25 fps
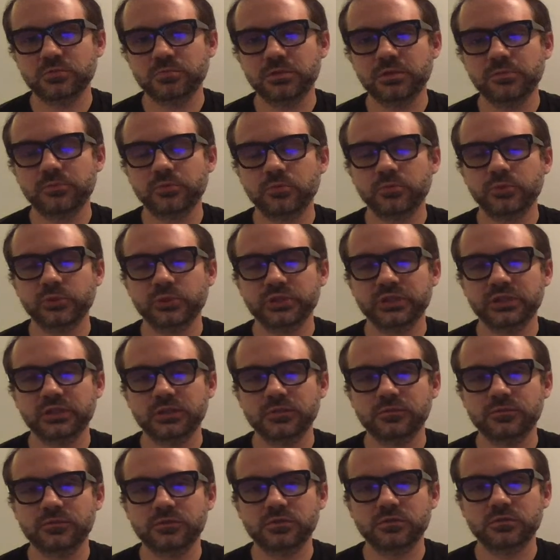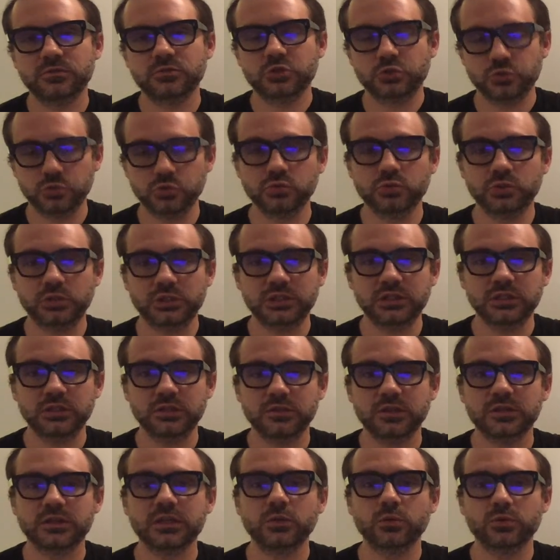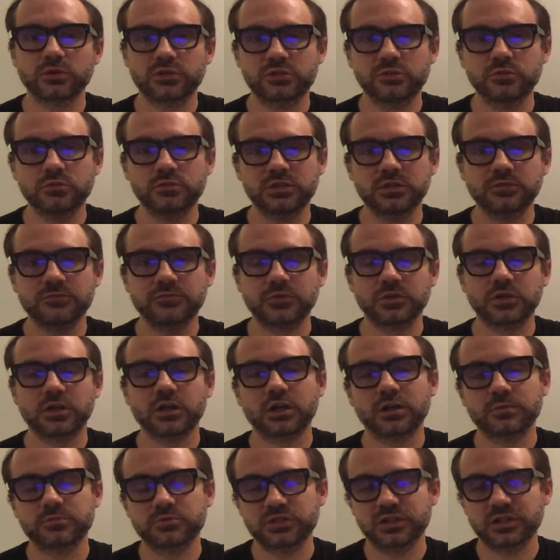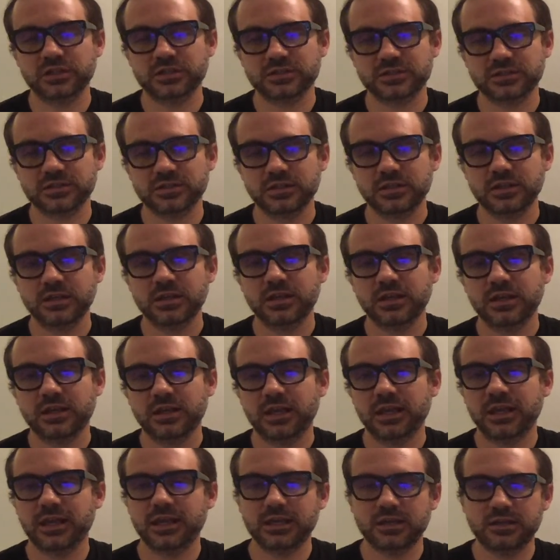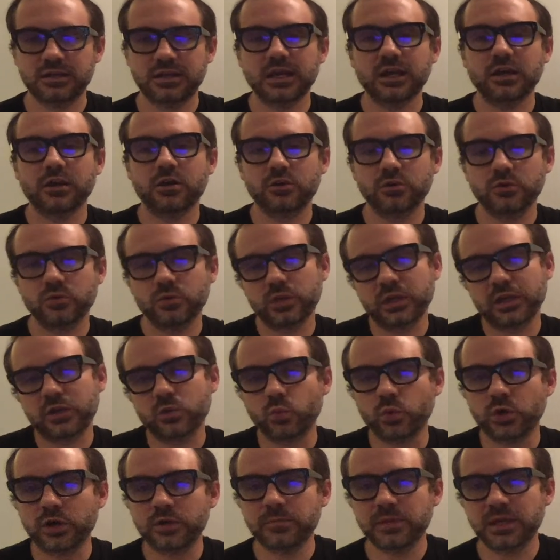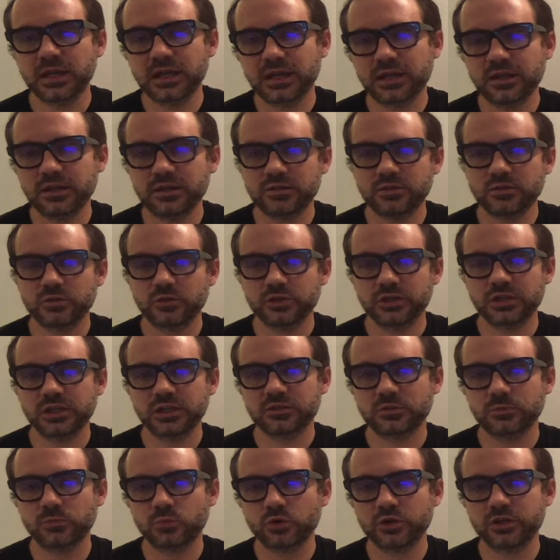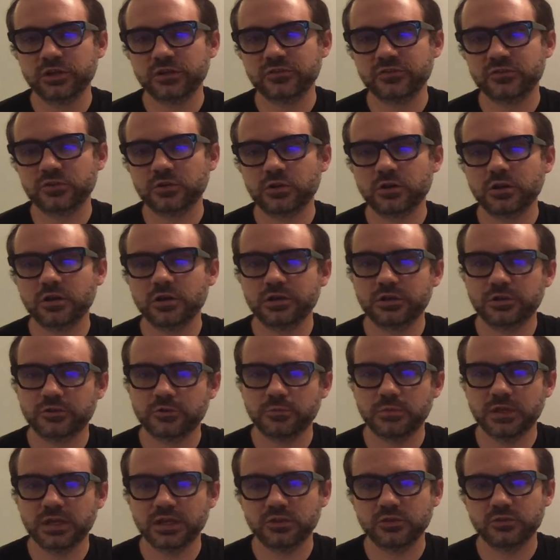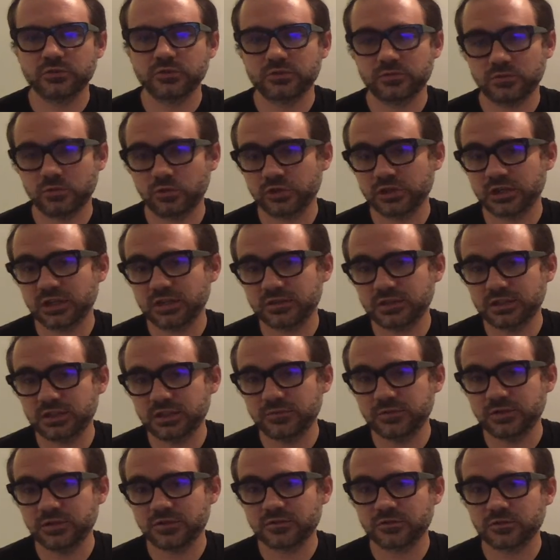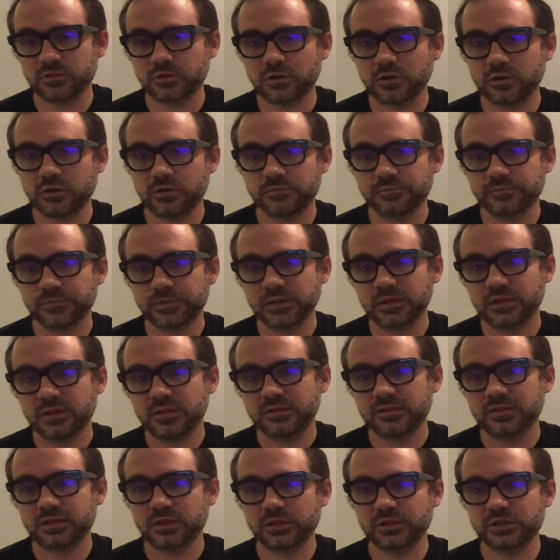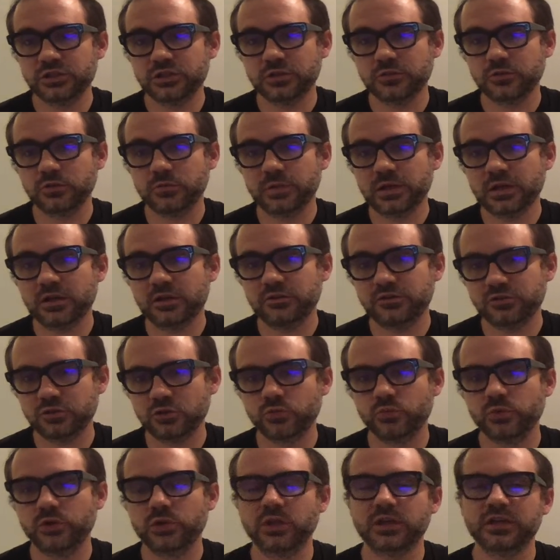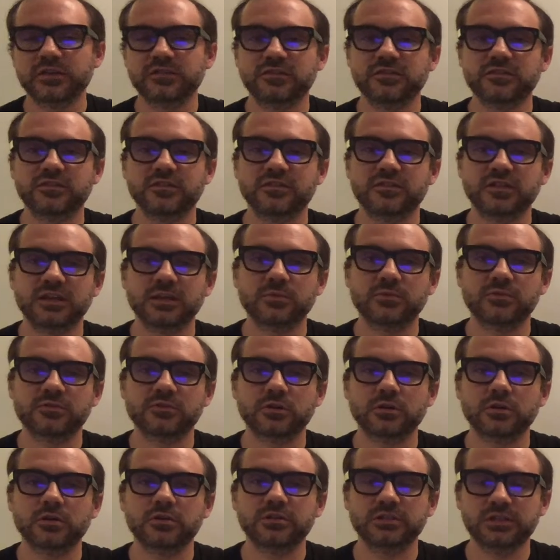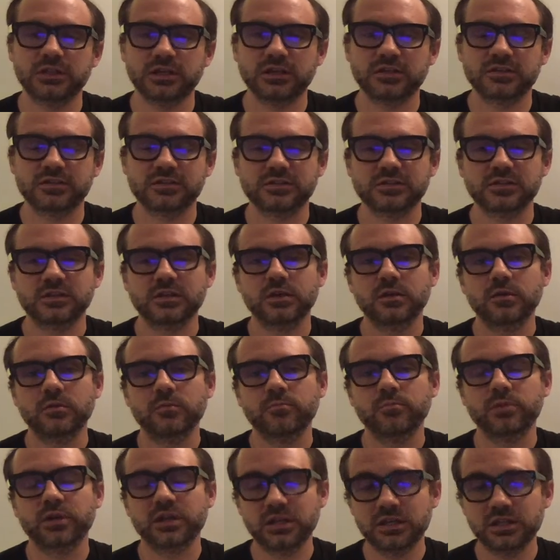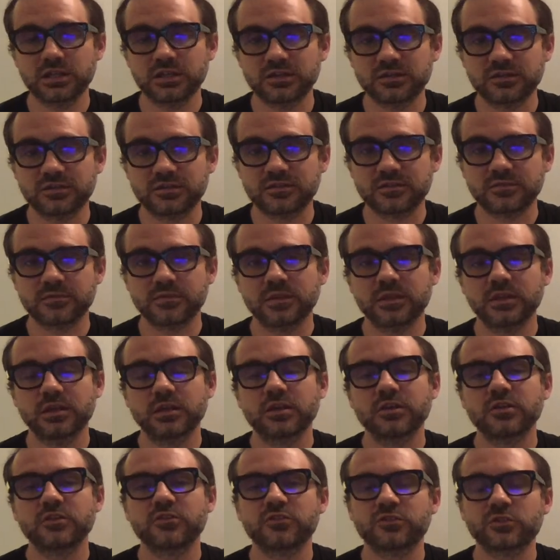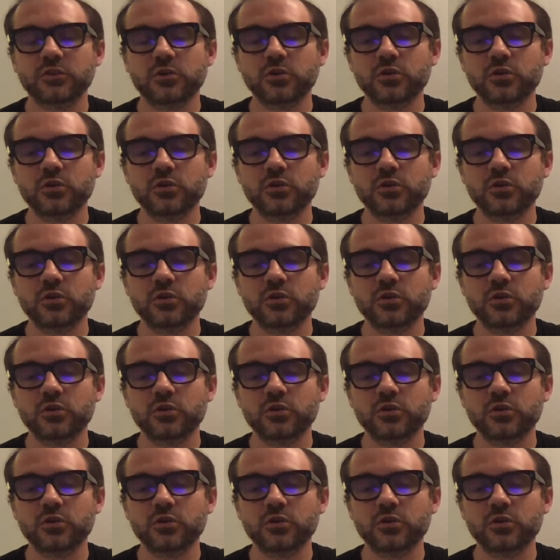people believed truly that they were two different objects. And now, like one man looking at the morning star, another man looking at the evening star, tell each other about it, don't realize it's the same star. Yes, but it is.